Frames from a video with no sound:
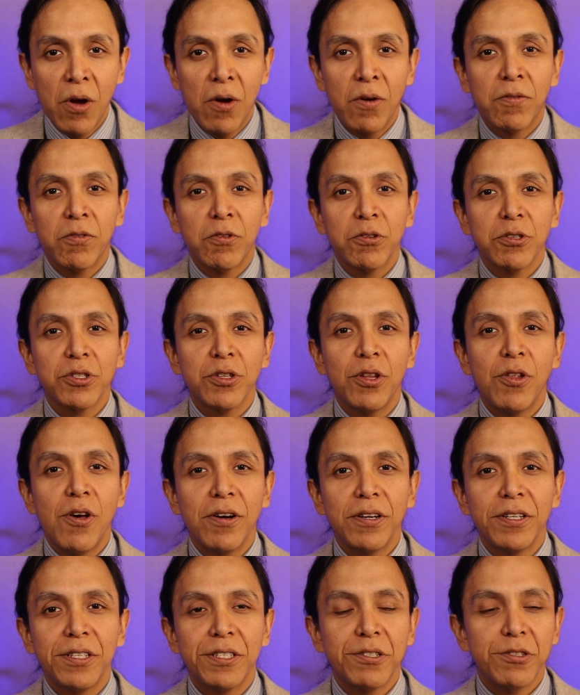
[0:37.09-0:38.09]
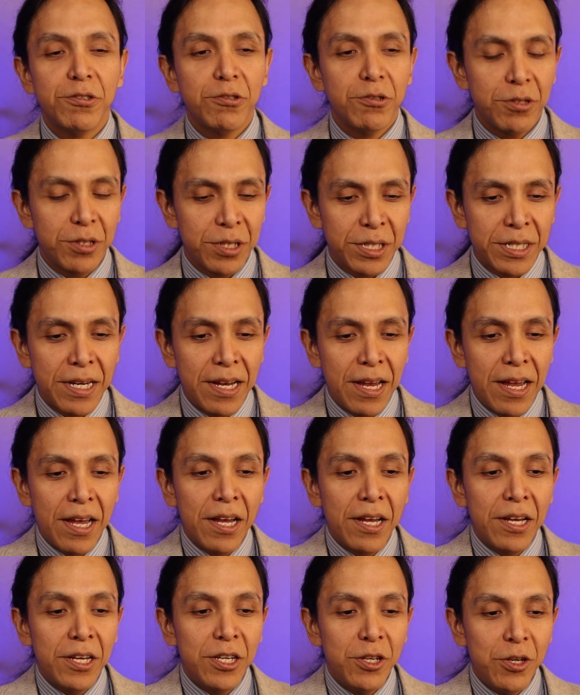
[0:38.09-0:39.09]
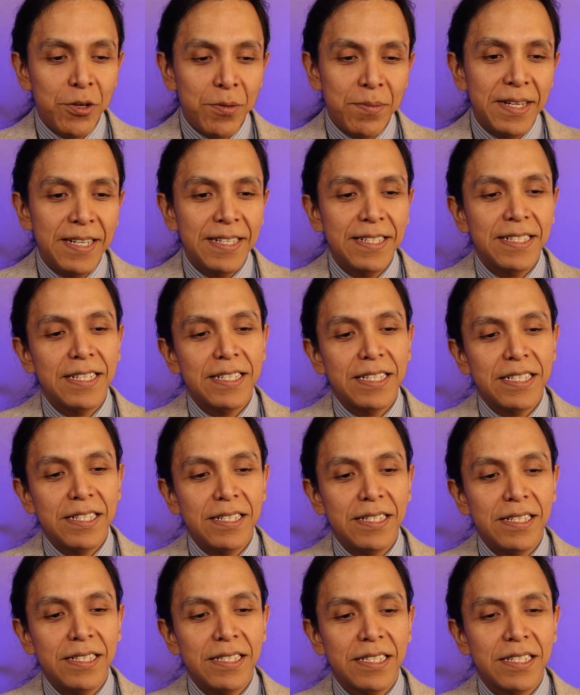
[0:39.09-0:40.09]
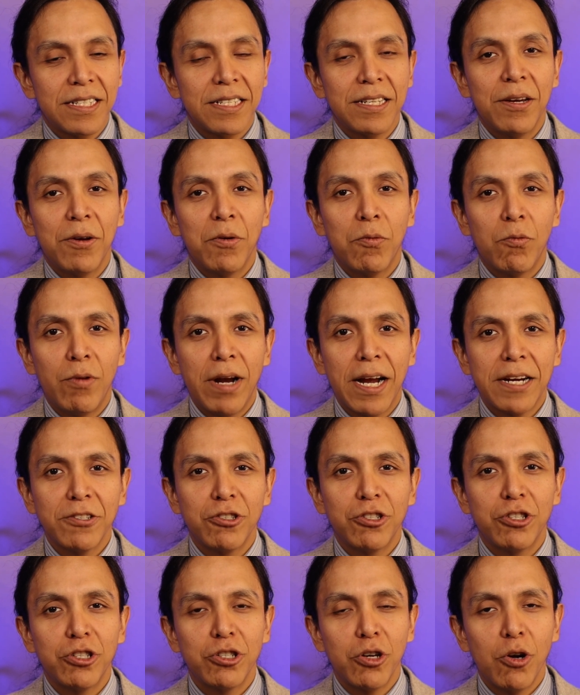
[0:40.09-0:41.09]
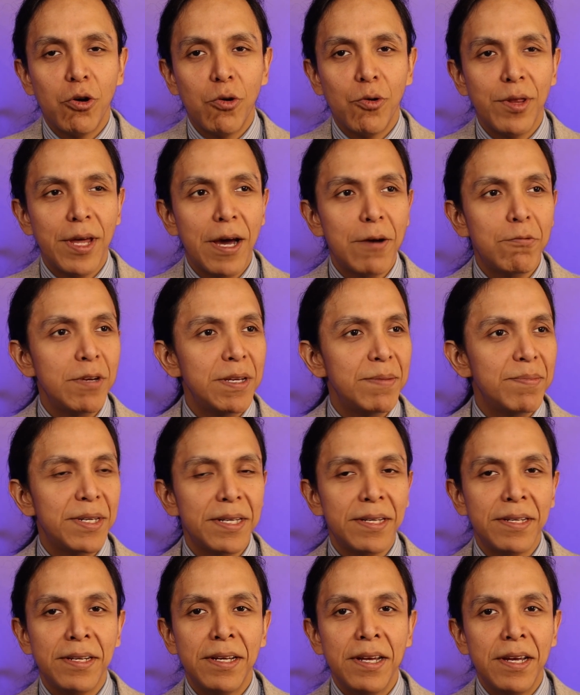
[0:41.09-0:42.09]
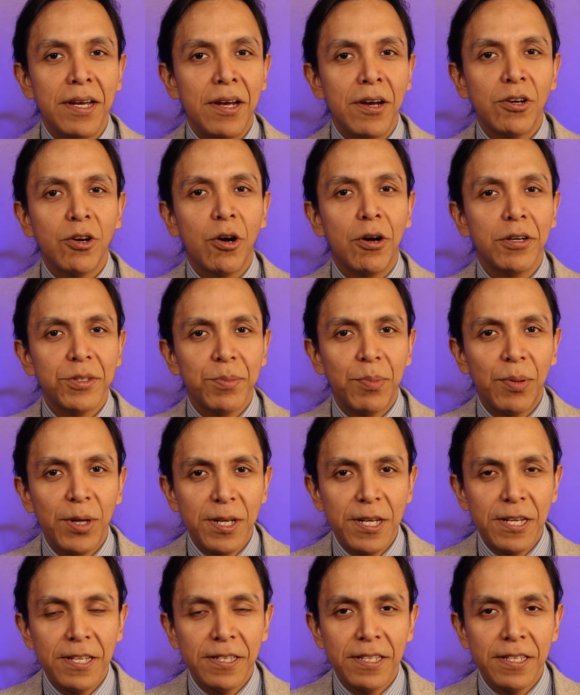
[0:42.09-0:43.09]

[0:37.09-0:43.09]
For as long as there's human existence, records show that we've been contemplating